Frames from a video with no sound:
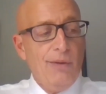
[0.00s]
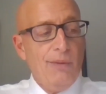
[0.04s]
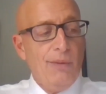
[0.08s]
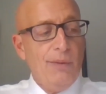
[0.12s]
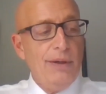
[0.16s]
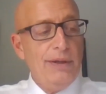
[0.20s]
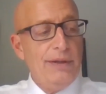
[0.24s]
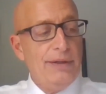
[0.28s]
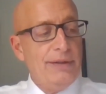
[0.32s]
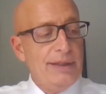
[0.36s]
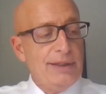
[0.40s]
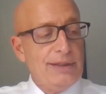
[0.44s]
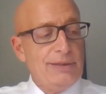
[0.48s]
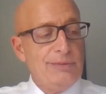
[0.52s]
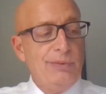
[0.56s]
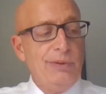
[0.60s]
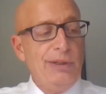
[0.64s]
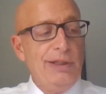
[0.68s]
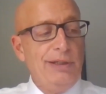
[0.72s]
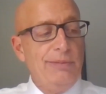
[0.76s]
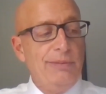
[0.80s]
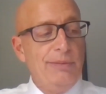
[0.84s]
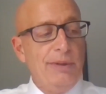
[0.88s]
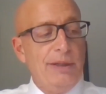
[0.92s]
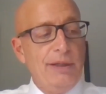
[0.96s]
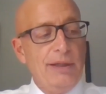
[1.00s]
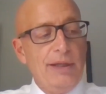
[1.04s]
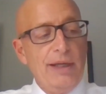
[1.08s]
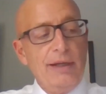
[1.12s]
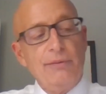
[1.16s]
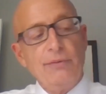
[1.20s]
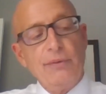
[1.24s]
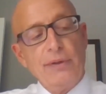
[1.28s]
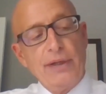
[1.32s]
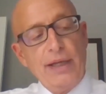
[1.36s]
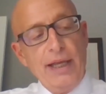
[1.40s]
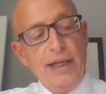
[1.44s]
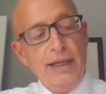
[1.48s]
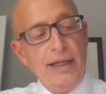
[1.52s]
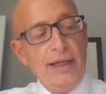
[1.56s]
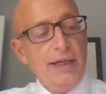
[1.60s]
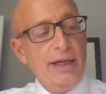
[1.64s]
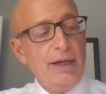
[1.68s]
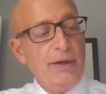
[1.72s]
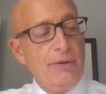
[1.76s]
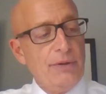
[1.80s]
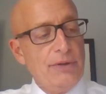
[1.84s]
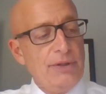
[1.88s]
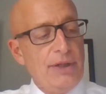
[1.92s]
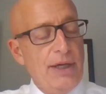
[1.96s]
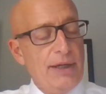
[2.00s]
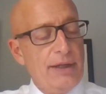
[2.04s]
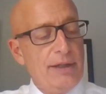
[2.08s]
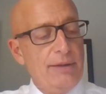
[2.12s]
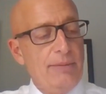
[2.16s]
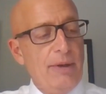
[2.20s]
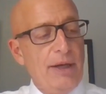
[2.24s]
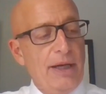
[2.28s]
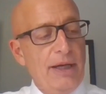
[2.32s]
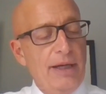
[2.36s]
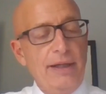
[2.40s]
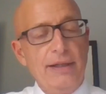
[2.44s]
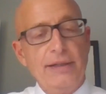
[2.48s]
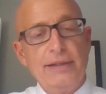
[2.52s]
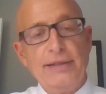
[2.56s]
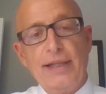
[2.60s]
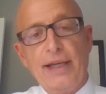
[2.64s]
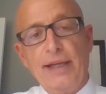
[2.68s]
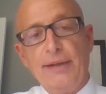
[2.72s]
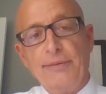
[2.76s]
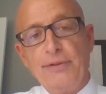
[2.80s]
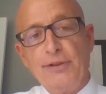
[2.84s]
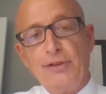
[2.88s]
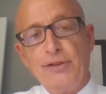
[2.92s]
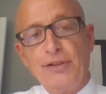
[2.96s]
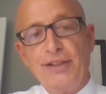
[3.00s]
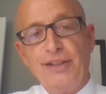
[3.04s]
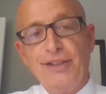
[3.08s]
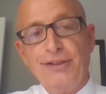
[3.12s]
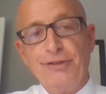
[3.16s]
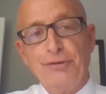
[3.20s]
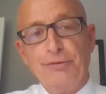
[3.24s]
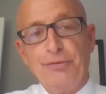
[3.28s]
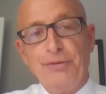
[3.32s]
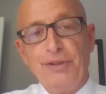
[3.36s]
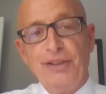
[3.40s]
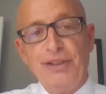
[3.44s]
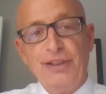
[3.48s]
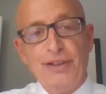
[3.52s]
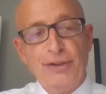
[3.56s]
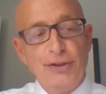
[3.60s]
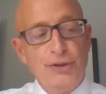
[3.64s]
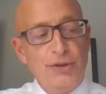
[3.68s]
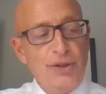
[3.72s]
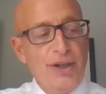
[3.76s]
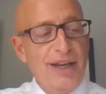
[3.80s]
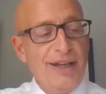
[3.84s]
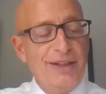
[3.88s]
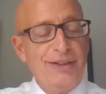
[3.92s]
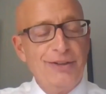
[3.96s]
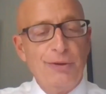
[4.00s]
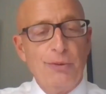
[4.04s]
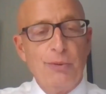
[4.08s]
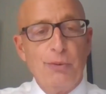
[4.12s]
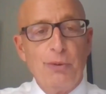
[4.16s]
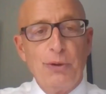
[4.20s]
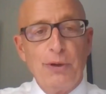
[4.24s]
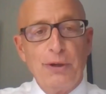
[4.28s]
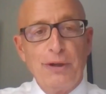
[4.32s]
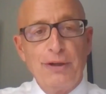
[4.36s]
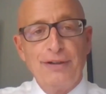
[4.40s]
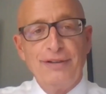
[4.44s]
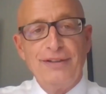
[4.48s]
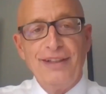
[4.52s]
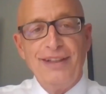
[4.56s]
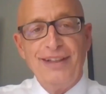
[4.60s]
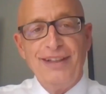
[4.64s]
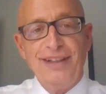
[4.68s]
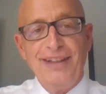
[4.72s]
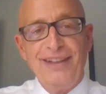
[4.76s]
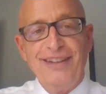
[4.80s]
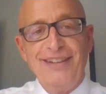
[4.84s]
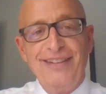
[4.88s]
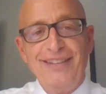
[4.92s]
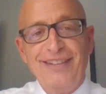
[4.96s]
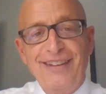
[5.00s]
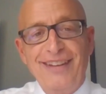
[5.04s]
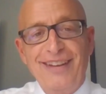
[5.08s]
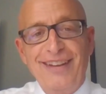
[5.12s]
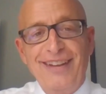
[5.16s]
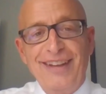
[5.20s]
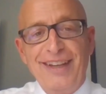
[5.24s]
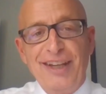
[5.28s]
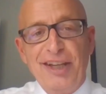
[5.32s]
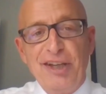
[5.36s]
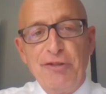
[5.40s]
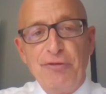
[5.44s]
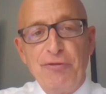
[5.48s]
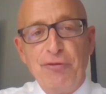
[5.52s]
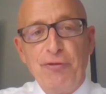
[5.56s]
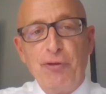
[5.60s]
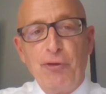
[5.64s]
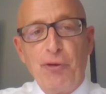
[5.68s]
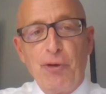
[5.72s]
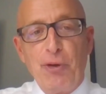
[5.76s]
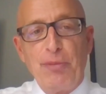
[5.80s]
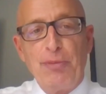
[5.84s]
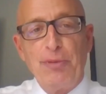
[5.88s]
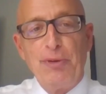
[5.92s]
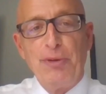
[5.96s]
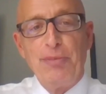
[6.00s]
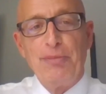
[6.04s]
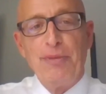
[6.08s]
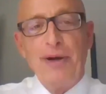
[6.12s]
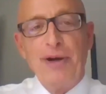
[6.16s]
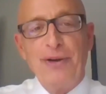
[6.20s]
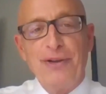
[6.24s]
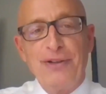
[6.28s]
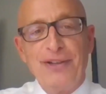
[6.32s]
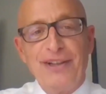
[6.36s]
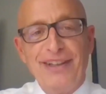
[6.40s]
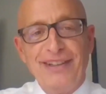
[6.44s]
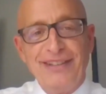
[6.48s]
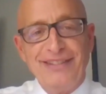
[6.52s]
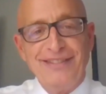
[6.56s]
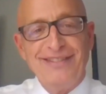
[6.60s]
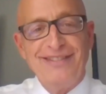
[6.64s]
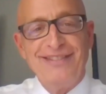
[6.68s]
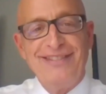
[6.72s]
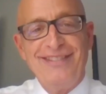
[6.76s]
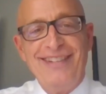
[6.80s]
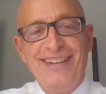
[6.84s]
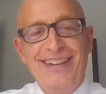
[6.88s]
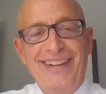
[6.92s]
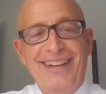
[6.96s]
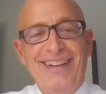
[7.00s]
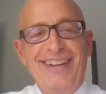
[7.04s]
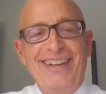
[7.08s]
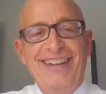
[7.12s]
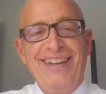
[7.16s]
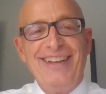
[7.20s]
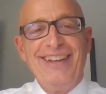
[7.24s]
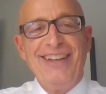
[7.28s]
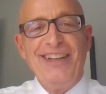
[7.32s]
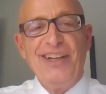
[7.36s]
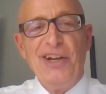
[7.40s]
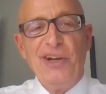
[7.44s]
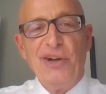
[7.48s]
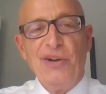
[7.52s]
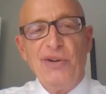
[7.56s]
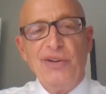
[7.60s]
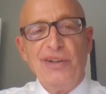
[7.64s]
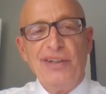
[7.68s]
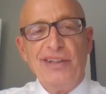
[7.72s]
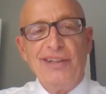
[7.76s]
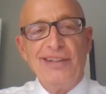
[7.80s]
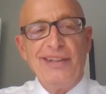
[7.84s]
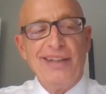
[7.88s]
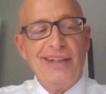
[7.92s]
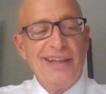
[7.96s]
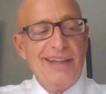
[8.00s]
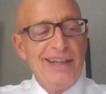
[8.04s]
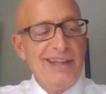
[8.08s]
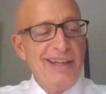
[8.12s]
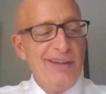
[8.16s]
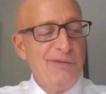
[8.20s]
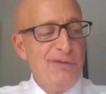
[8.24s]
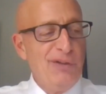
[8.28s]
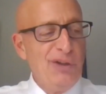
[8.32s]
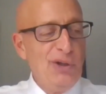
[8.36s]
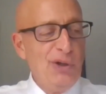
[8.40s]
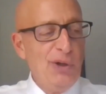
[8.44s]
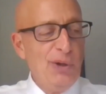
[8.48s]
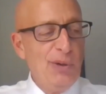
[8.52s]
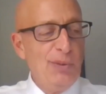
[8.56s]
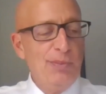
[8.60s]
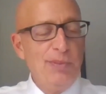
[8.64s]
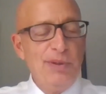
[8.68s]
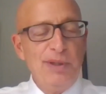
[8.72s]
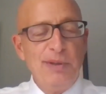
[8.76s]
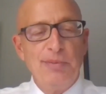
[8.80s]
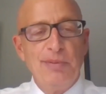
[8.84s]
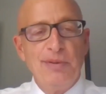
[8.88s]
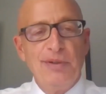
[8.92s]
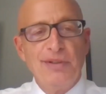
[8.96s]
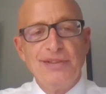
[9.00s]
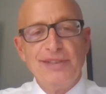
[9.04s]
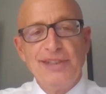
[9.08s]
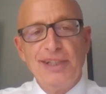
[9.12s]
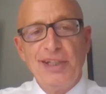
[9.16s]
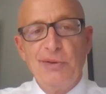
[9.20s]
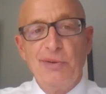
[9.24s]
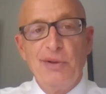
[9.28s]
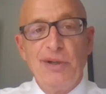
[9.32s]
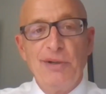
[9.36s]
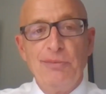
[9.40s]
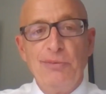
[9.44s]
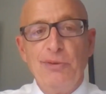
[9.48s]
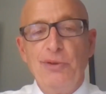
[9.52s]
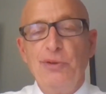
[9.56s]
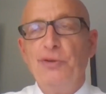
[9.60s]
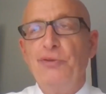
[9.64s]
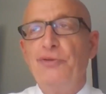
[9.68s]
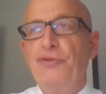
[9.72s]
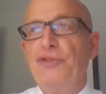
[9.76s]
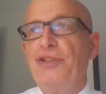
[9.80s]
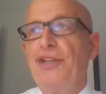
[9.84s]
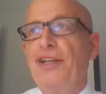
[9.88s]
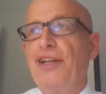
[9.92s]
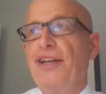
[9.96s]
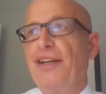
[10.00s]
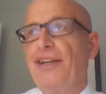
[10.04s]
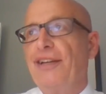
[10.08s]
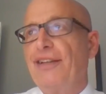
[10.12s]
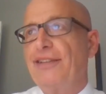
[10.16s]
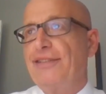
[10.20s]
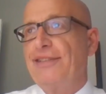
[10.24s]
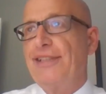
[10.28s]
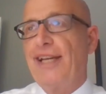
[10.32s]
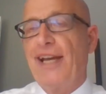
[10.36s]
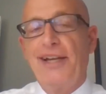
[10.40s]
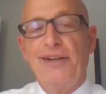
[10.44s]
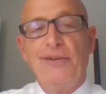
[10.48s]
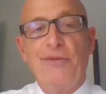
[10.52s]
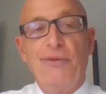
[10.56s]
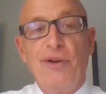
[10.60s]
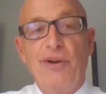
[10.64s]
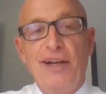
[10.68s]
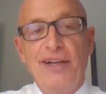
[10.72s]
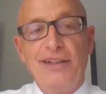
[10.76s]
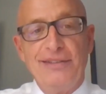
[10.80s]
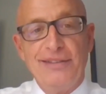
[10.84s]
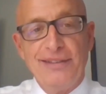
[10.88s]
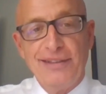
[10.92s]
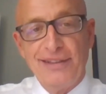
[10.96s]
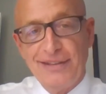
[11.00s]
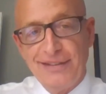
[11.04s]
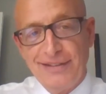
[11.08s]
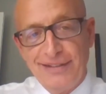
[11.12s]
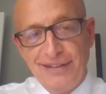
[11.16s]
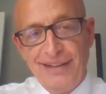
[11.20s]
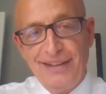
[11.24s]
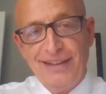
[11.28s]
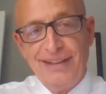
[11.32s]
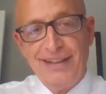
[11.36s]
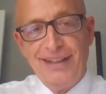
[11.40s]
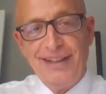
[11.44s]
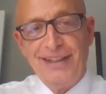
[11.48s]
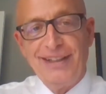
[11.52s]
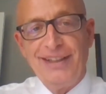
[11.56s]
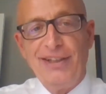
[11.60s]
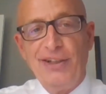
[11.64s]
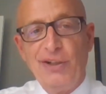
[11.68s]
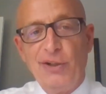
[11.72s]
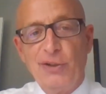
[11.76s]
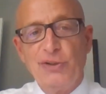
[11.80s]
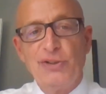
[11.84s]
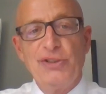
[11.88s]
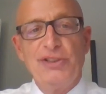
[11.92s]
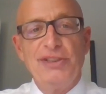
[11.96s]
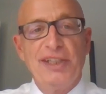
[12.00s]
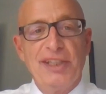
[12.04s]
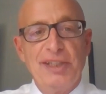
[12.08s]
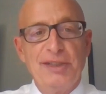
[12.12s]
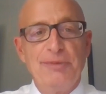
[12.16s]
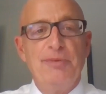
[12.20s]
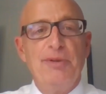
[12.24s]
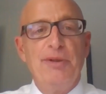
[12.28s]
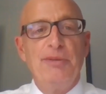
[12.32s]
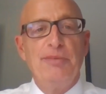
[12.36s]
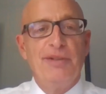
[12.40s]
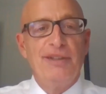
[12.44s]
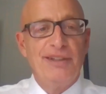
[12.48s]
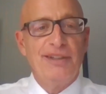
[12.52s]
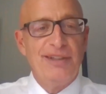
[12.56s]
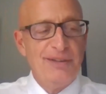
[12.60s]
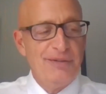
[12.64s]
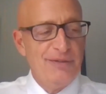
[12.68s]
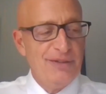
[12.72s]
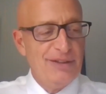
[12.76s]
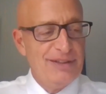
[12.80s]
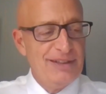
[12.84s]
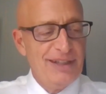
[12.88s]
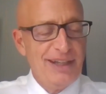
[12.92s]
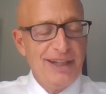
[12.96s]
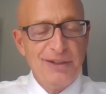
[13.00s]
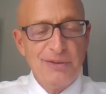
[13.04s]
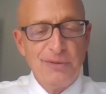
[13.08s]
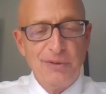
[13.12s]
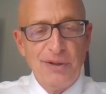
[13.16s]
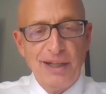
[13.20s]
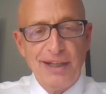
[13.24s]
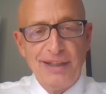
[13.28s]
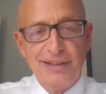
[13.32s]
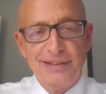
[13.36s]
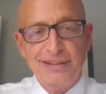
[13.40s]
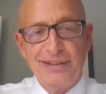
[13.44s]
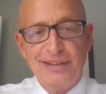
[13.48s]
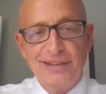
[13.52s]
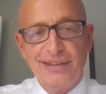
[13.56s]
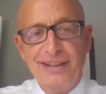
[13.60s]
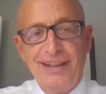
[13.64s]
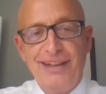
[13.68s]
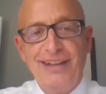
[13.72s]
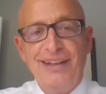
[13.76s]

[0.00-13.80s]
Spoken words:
one of the things Katie and I were talking about ahead of time is really trying to work the informal market, and like if people, say you want to move to Tonawanda, and 6 people that live in Tonawanda,